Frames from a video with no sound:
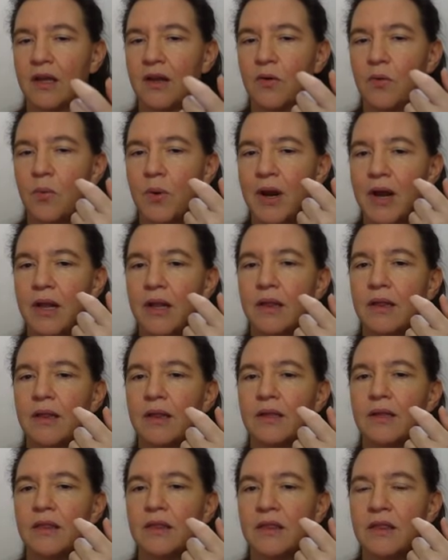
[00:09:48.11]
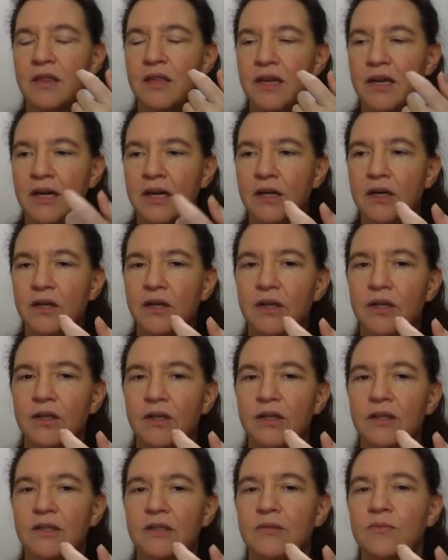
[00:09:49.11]
Well, there
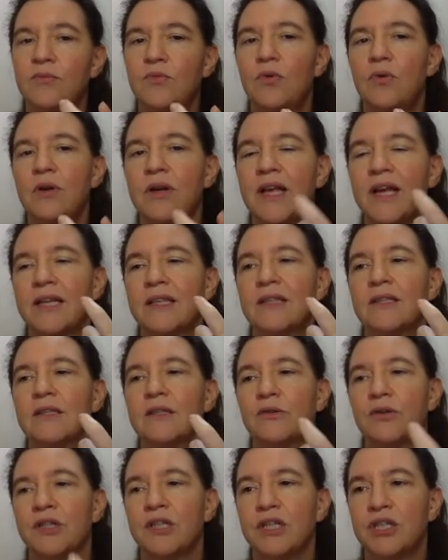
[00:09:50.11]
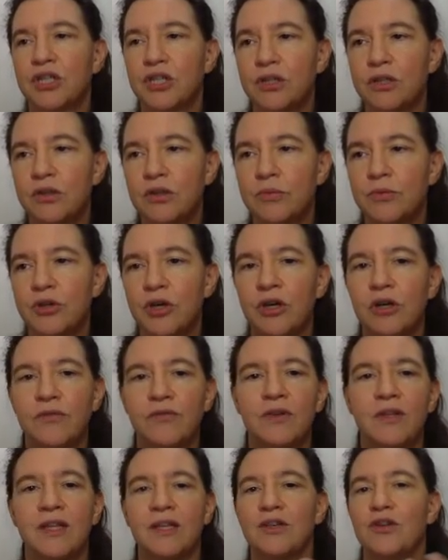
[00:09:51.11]
is more like this traditional
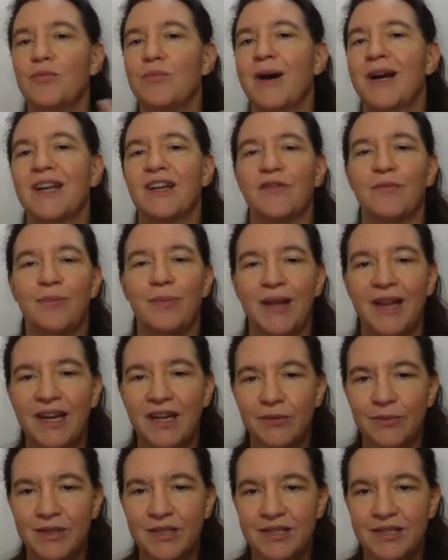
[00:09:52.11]
cryptography that you might have played with,